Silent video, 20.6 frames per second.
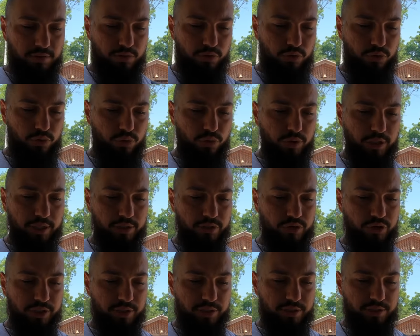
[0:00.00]

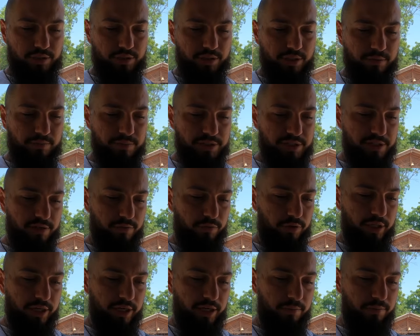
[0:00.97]
200. Let me see
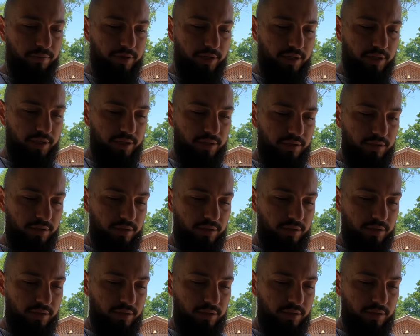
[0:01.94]
what I have, brother.